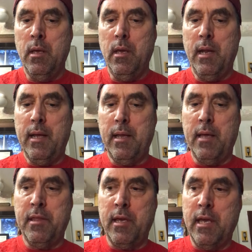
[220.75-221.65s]
And I,
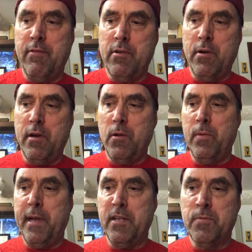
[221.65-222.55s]
I, think even during the
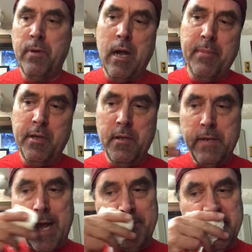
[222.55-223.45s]
week, it's probably good
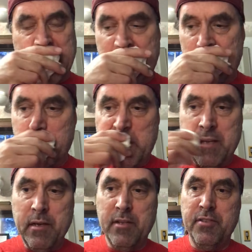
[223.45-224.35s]
to abstain
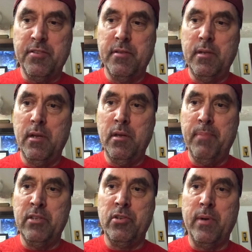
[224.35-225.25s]
because, you know,
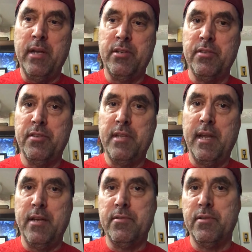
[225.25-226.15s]
habituation is a
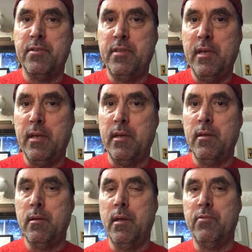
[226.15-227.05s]
dangerous thing.
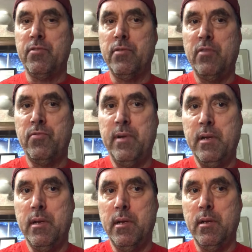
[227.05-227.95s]
I was, I was
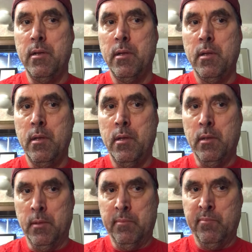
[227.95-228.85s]
reading a, uh,
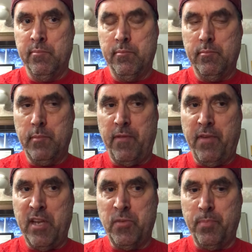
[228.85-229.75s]

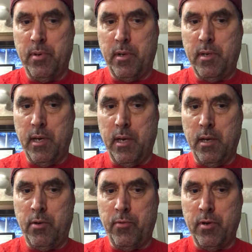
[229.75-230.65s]
Facebook
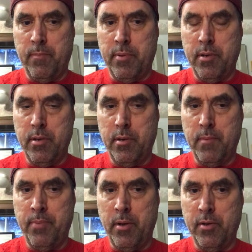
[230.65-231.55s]
uh, group or
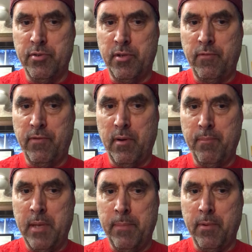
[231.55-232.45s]
post from
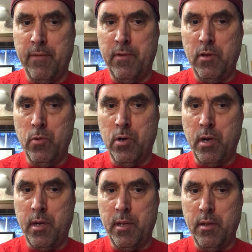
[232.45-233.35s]
people of New
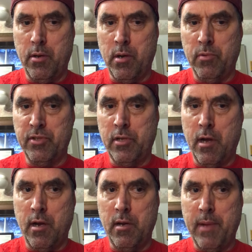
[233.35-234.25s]
York, and the girl was
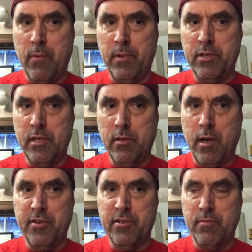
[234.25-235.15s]
talking about when she
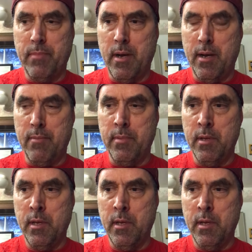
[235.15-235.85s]
lost her mom.